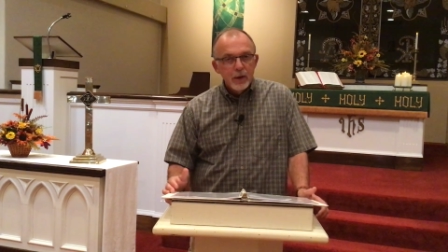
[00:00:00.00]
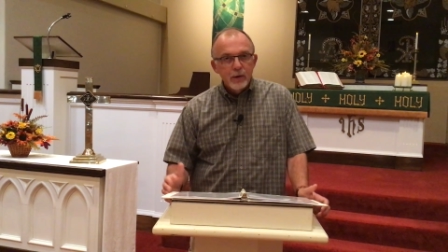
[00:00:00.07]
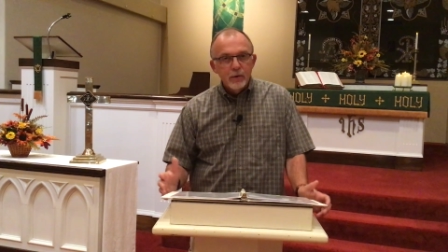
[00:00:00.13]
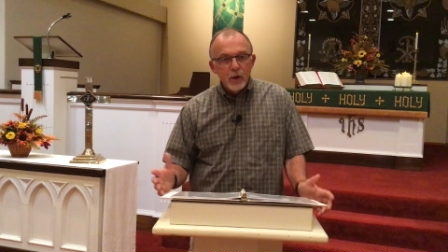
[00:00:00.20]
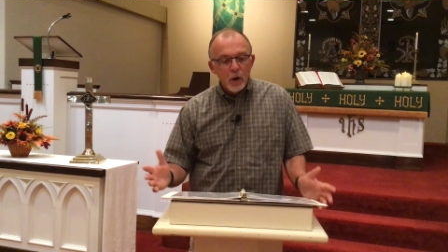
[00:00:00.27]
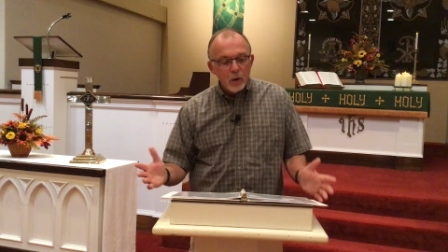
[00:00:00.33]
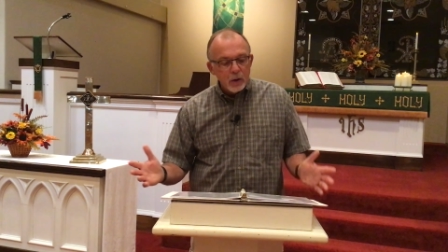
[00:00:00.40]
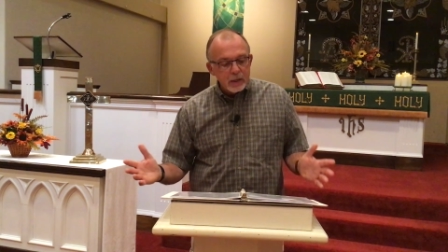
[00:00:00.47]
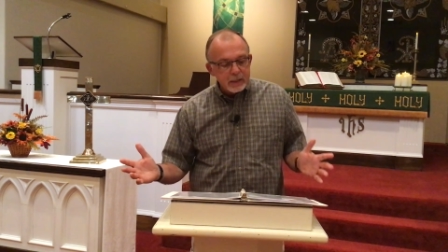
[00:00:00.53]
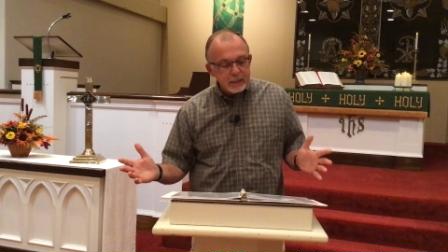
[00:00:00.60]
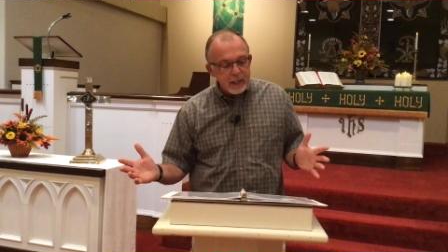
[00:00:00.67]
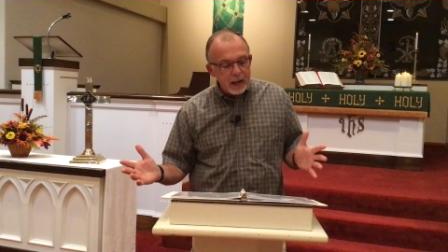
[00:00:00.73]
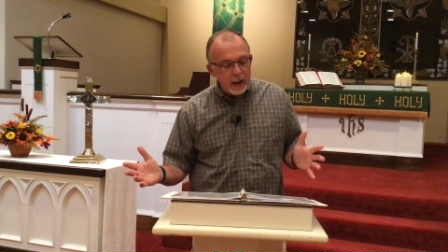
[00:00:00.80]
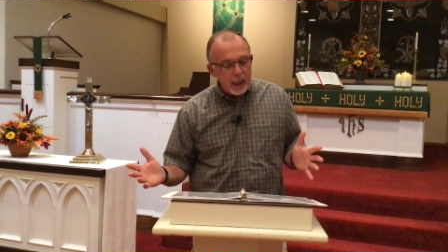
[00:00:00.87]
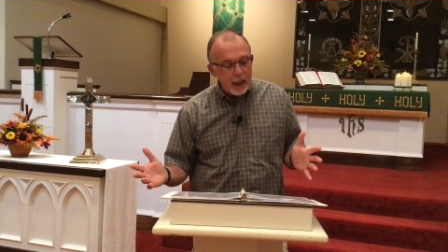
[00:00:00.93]
Notice
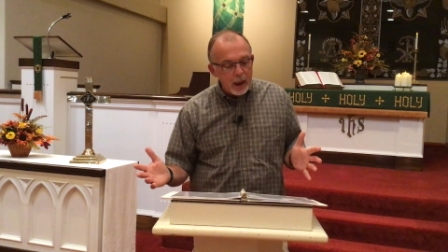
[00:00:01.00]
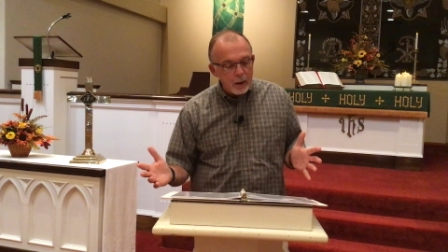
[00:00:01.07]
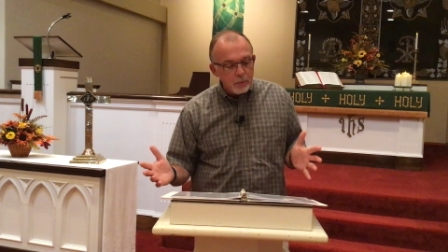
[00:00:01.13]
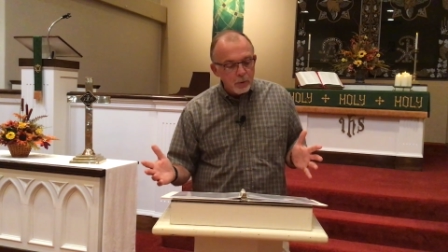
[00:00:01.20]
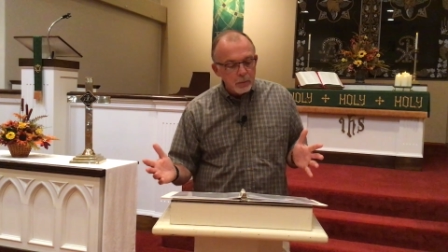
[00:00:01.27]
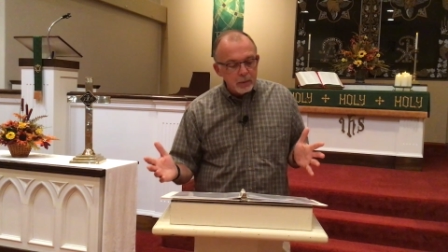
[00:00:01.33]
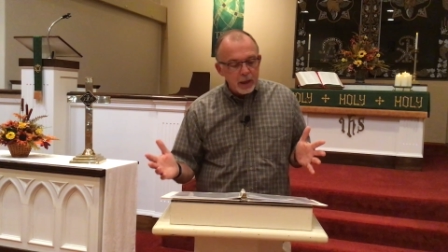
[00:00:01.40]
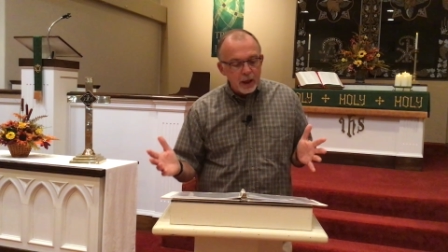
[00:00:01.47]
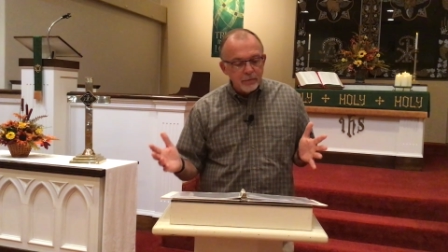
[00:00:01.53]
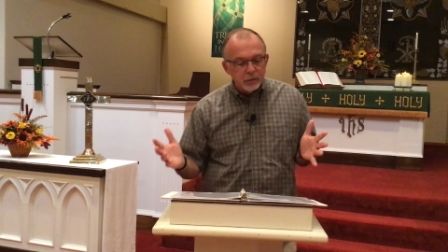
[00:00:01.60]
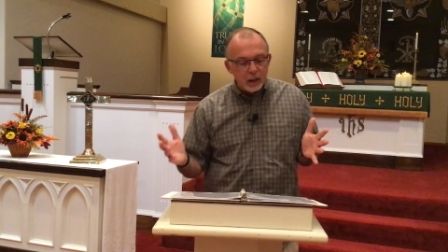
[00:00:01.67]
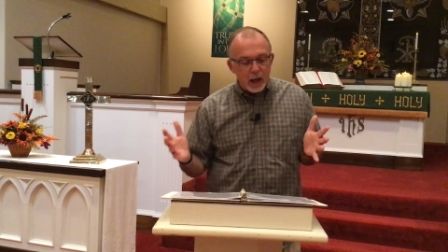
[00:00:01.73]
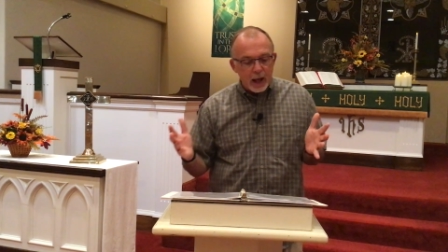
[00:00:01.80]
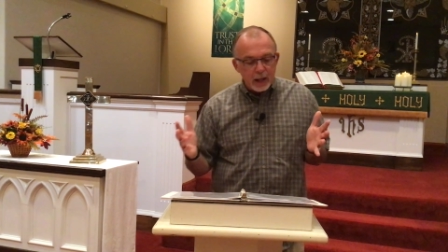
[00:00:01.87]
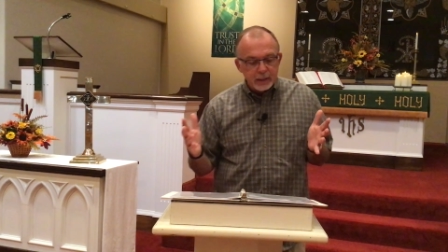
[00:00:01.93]
that Abram gave
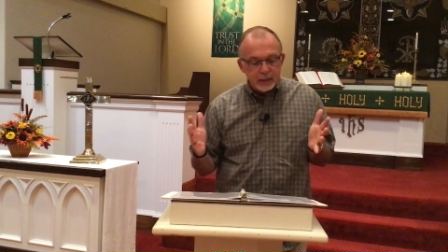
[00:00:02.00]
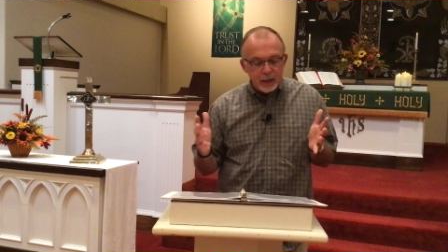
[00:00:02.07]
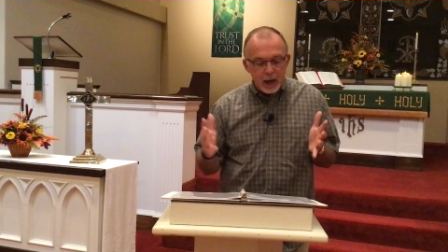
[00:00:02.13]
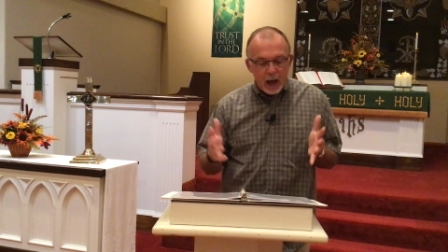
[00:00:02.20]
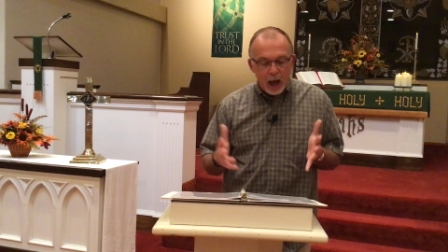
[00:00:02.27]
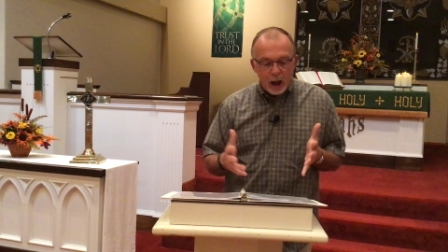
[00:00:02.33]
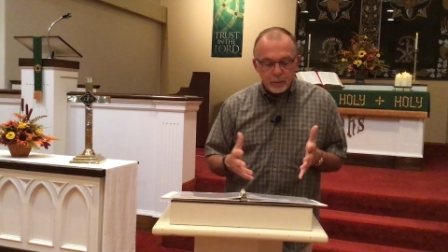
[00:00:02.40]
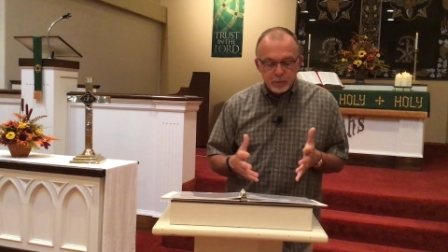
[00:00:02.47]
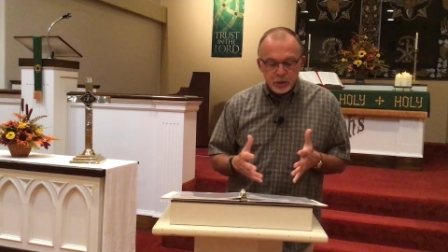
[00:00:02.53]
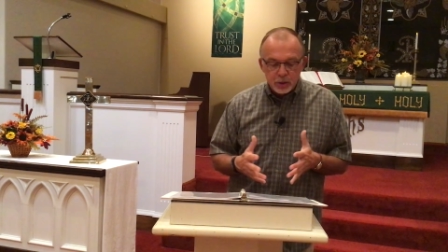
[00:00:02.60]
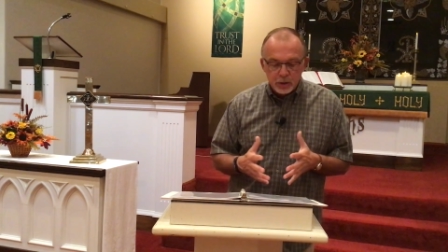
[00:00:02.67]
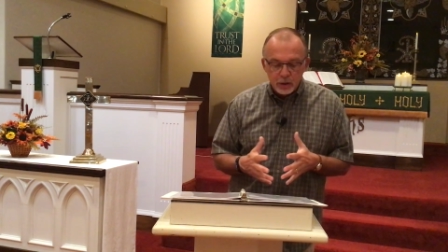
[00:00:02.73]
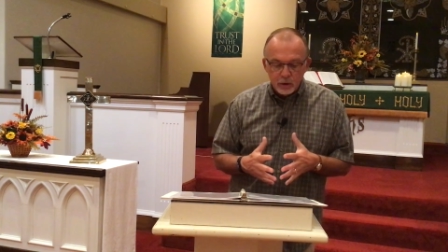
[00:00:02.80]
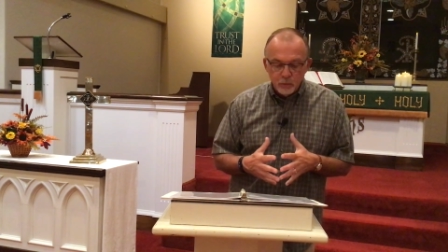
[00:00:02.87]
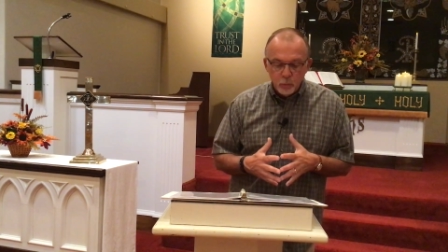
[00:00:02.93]
Lot the
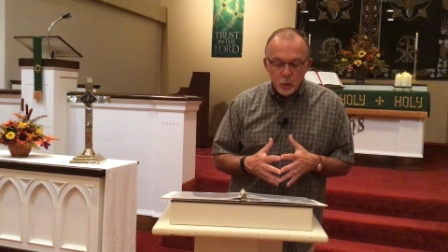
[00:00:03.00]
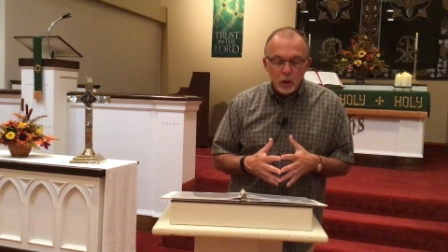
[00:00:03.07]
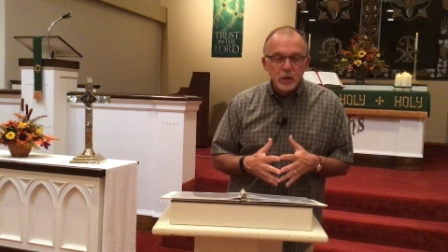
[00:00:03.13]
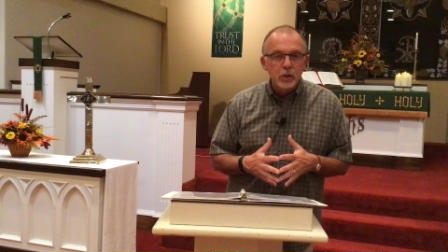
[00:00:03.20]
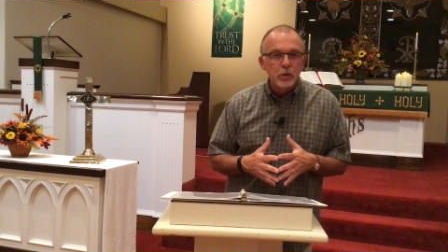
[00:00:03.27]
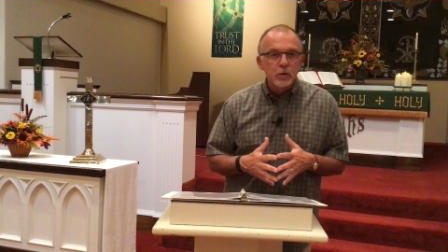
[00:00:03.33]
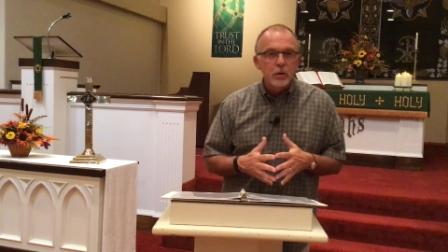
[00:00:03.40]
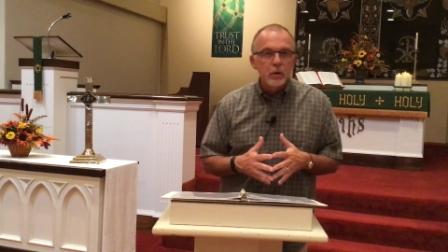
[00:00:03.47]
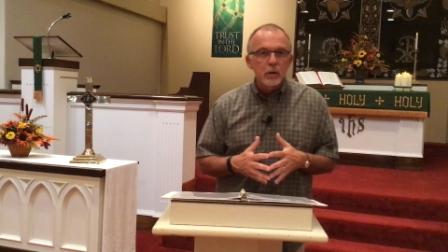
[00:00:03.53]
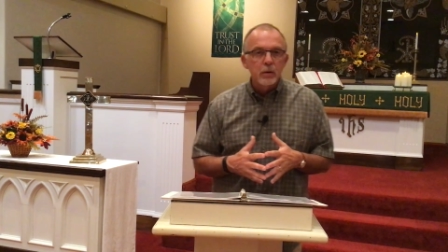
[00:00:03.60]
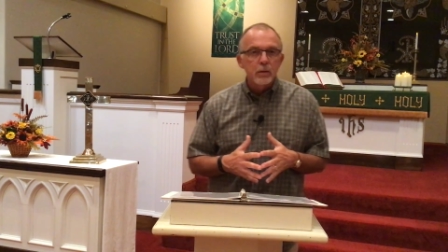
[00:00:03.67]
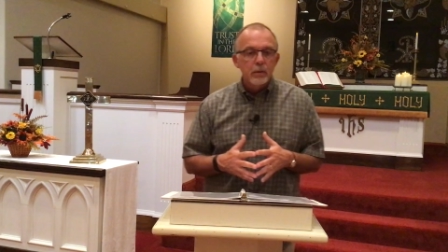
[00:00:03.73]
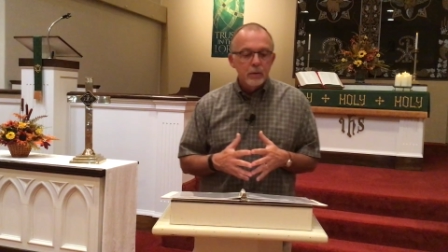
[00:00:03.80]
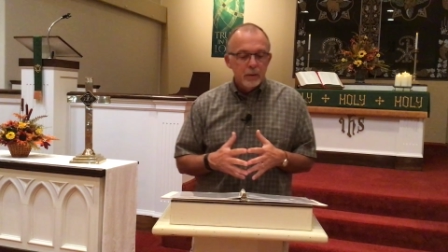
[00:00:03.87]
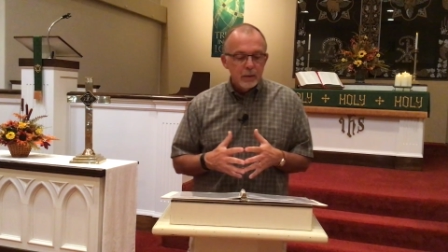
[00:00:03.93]
option of what,
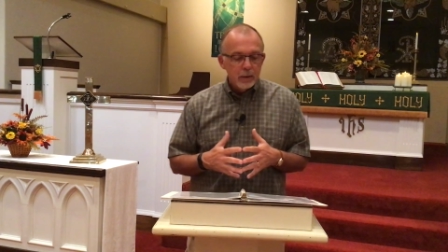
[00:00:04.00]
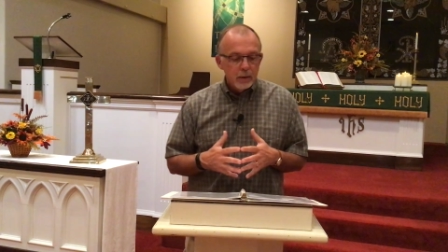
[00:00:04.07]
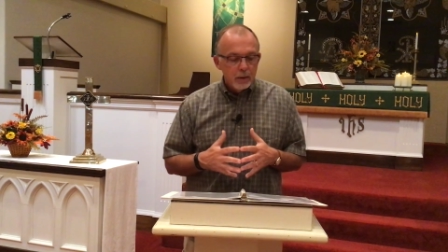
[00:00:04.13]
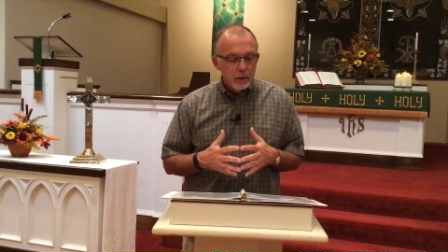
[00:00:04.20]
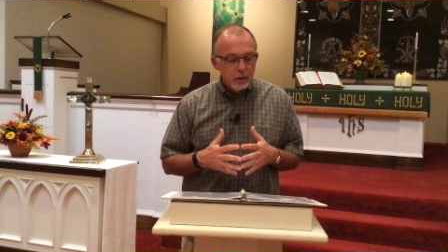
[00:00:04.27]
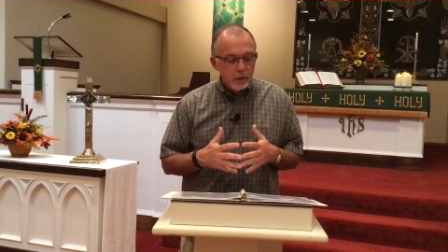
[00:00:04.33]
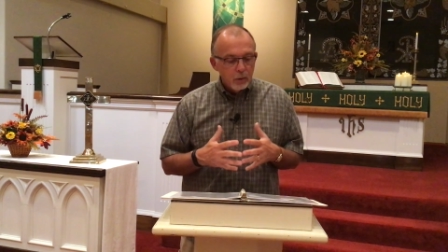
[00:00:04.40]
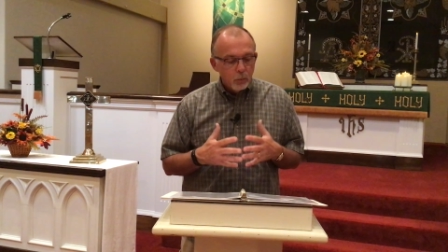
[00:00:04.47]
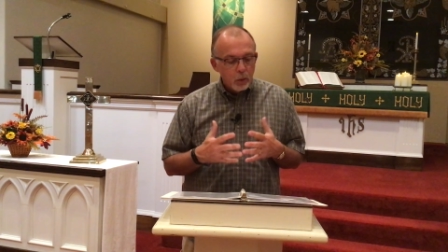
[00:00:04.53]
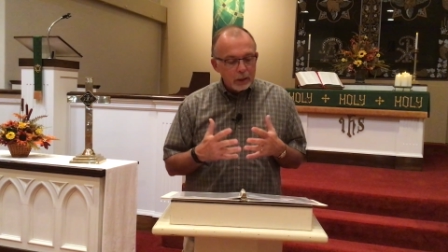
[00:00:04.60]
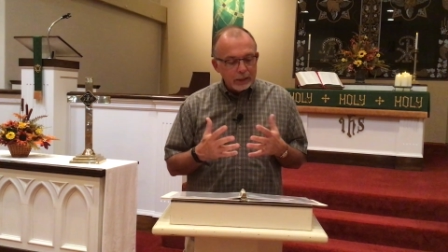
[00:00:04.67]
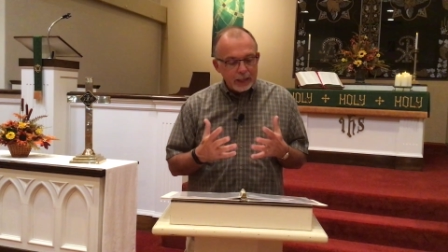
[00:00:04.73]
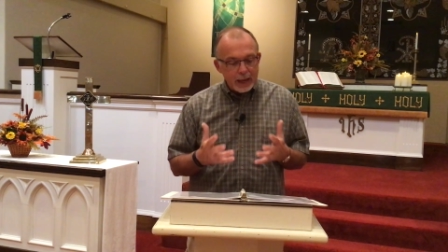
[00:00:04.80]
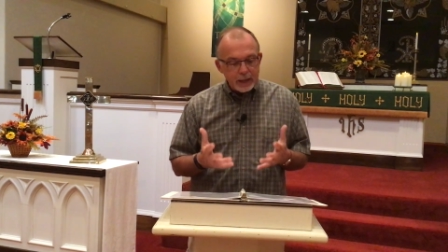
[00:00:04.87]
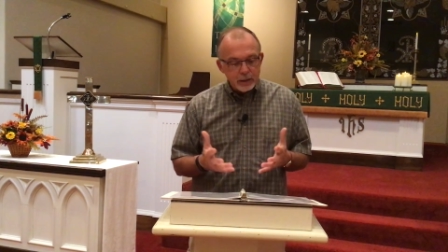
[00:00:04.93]

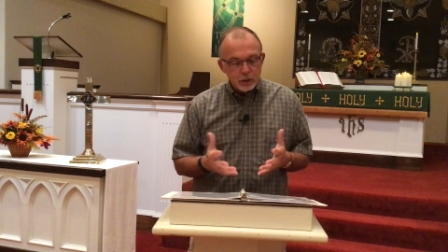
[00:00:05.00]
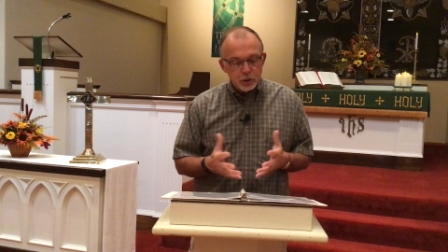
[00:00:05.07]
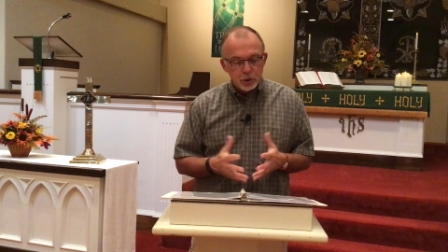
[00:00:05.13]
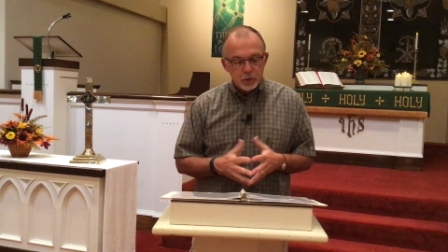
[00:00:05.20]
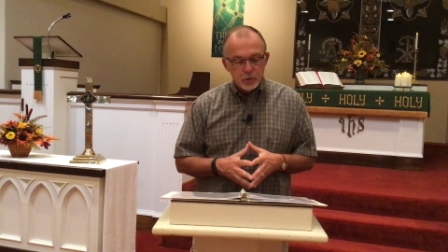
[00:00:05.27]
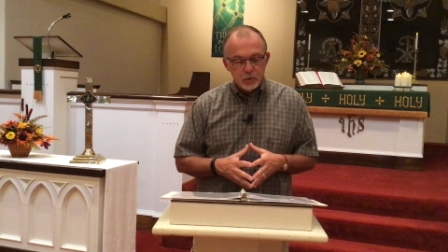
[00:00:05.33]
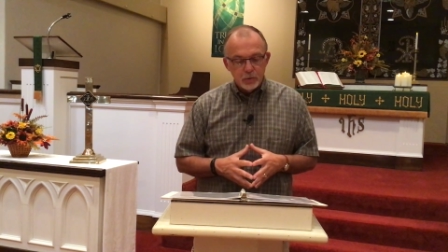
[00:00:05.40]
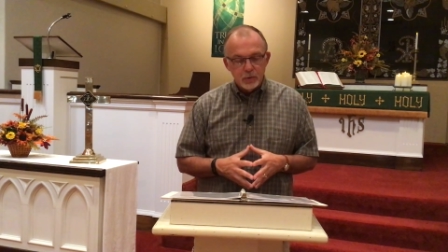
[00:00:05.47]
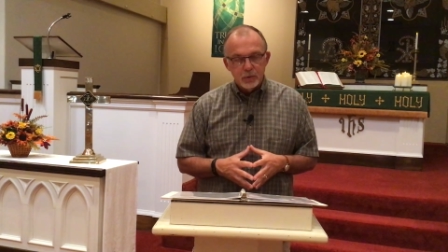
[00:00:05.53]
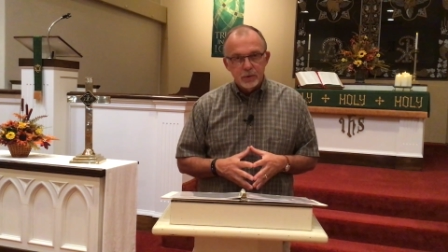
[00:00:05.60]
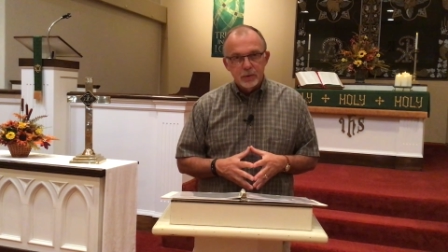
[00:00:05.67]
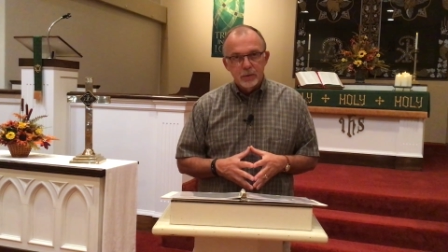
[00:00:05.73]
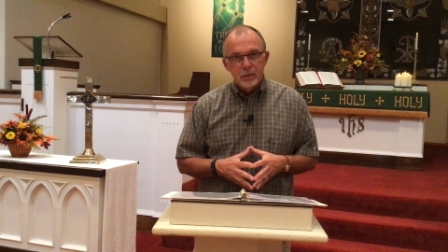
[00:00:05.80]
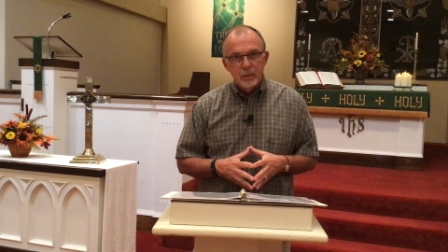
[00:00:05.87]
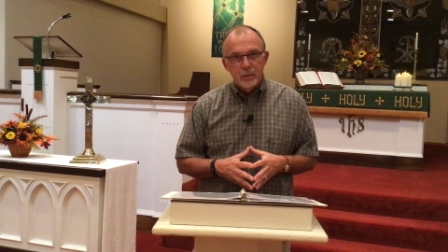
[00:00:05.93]
what land to choose.